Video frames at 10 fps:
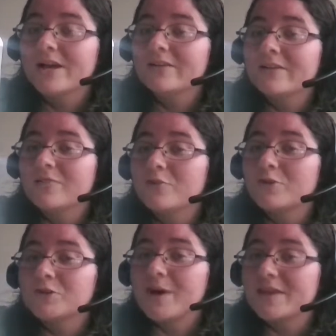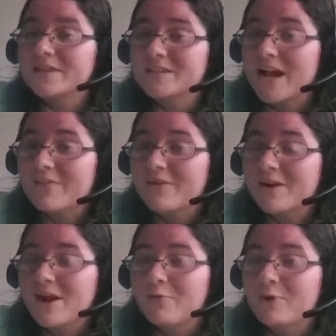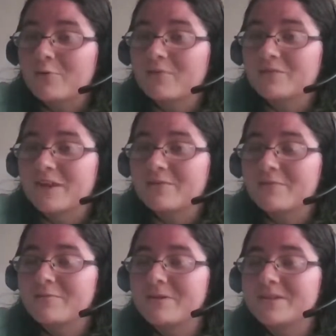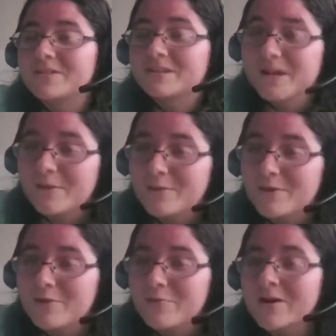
then of course you had the sci-fi network with wecw